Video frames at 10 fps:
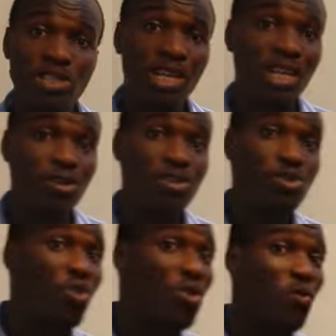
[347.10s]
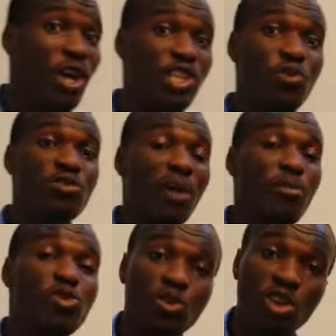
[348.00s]
account. So when the goods are
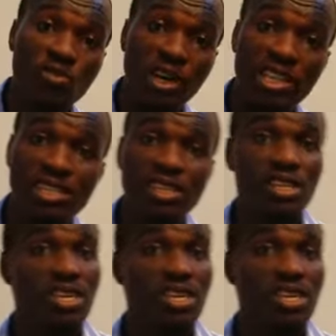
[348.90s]
being sold on credit,